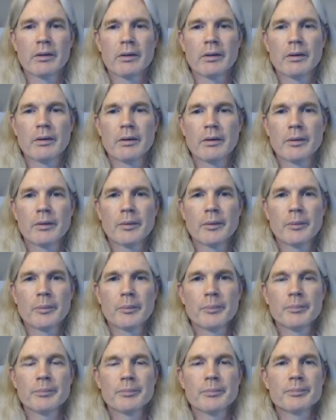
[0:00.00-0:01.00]

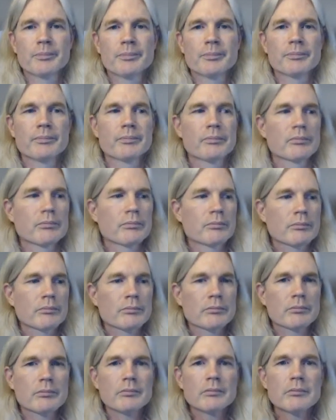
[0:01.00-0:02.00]

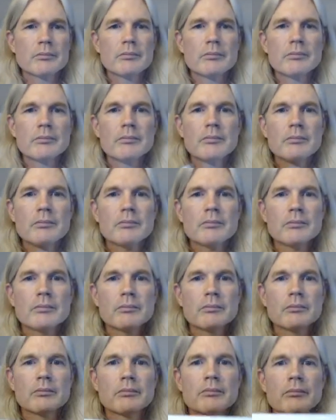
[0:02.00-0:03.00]
Nothing is said.